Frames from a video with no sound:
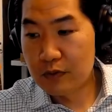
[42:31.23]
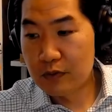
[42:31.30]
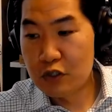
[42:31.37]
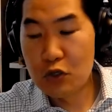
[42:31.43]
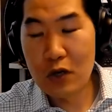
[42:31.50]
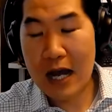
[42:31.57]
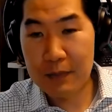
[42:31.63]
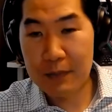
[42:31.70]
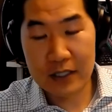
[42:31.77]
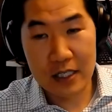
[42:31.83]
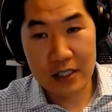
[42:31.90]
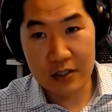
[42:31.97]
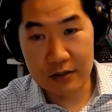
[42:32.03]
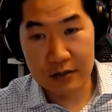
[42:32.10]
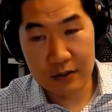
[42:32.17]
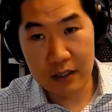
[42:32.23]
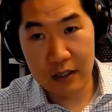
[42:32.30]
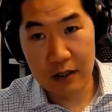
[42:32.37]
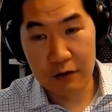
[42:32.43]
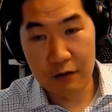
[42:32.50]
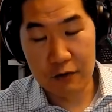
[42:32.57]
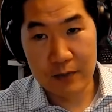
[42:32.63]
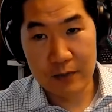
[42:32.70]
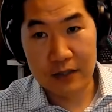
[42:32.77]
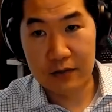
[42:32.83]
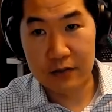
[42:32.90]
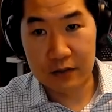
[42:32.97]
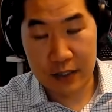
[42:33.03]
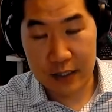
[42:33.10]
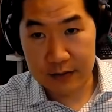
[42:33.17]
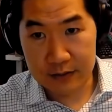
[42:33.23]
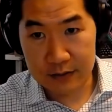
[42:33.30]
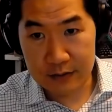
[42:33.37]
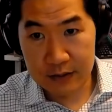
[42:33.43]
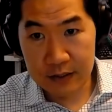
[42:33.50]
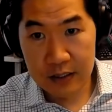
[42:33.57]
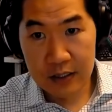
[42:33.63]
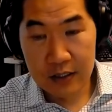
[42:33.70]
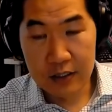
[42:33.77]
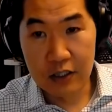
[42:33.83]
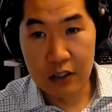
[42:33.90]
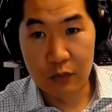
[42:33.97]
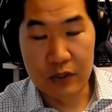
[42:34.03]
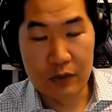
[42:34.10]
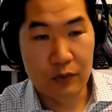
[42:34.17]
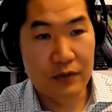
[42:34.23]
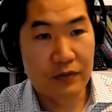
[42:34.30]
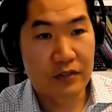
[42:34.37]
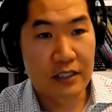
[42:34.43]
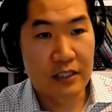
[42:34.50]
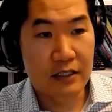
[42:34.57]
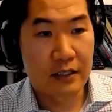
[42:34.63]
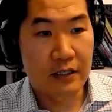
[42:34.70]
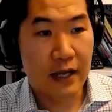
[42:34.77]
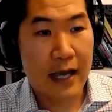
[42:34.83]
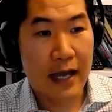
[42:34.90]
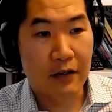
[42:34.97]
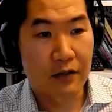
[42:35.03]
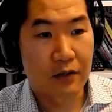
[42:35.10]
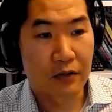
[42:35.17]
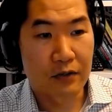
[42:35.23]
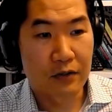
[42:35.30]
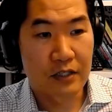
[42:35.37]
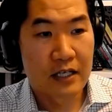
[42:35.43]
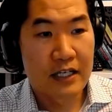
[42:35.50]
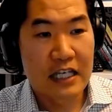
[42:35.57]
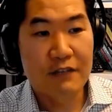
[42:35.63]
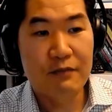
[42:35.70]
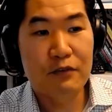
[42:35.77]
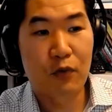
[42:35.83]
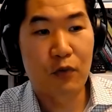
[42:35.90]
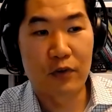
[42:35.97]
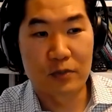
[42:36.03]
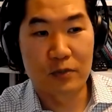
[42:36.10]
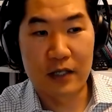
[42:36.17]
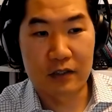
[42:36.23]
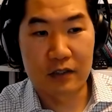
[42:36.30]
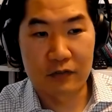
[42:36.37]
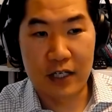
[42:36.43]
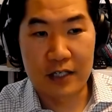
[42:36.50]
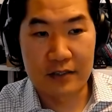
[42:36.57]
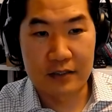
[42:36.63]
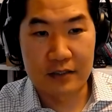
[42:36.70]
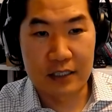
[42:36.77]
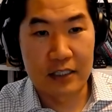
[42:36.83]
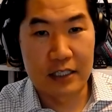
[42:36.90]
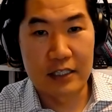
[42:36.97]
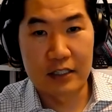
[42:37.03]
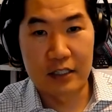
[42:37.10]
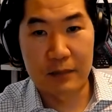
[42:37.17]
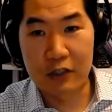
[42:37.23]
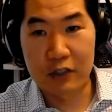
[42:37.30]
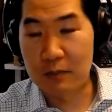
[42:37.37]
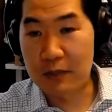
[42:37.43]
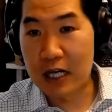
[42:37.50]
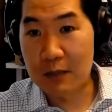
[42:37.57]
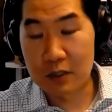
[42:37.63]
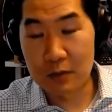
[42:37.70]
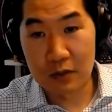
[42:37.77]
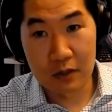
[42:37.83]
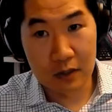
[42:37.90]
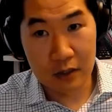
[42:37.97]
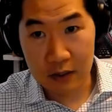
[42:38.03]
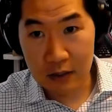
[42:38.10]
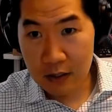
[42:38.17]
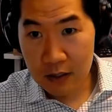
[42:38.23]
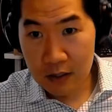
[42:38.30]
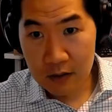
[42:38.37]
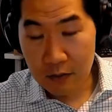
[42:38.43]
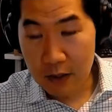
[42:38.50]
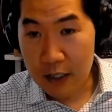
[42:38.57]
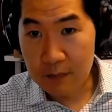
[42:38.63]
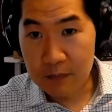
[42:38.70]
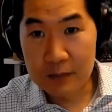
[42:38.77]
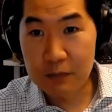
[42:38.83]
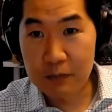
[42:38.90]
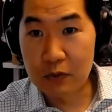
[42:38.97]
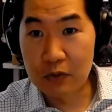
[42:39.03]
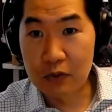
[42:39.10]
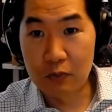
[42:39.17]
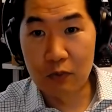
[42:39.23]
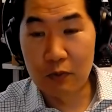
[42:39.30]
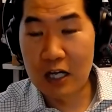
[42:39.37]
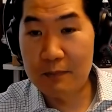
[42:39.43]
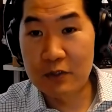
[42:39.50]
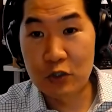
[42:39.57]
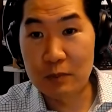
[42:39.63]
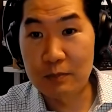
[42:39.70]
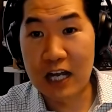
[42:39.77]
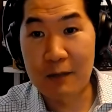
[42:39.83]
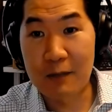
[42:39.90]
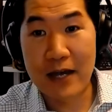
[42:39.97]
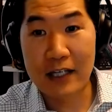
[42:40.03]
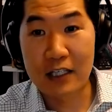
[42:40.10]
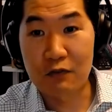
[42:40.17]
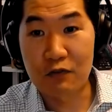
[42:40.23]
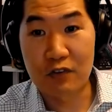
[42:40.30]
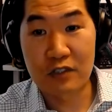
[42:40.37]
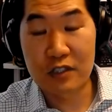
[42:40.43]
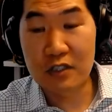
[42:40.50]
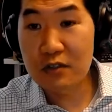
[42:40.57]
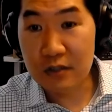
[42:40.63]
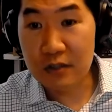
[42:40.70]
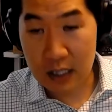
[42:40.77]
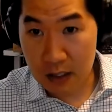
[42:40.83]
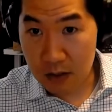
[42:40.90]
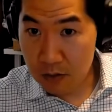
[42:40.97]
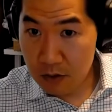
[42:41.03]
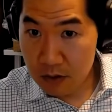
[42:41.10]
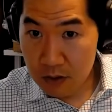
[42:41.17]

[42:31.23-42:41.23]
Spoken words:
new applications of medical devices. We've seen hackers, even before there's medical devices, in the microbiome community, right? People have been doing biome hacking for years now,